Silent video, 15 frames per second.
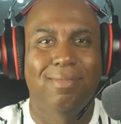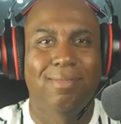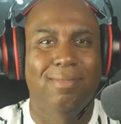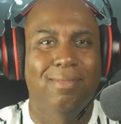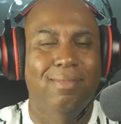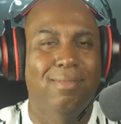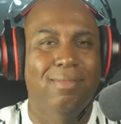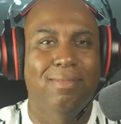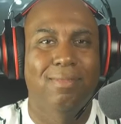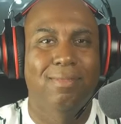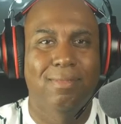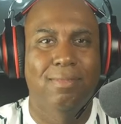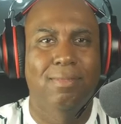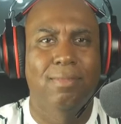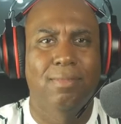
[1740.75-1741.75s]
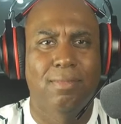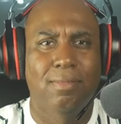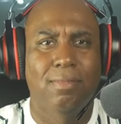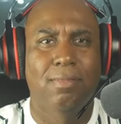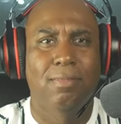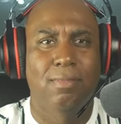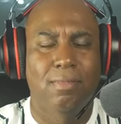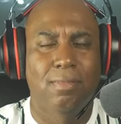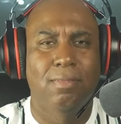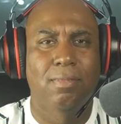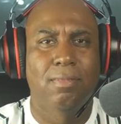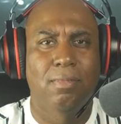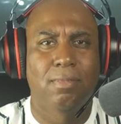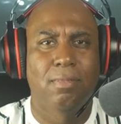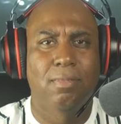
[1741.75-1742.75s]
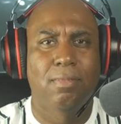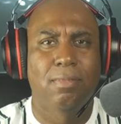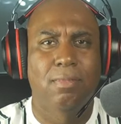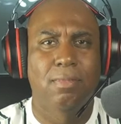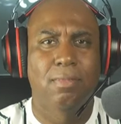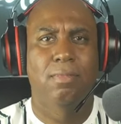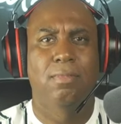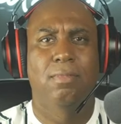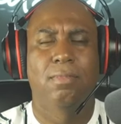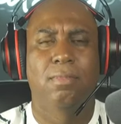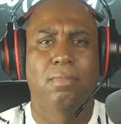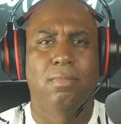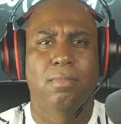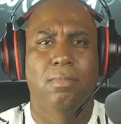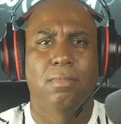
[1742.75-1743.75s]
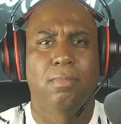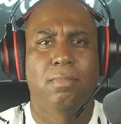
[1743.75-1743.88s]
No words are spoken by the person on screen.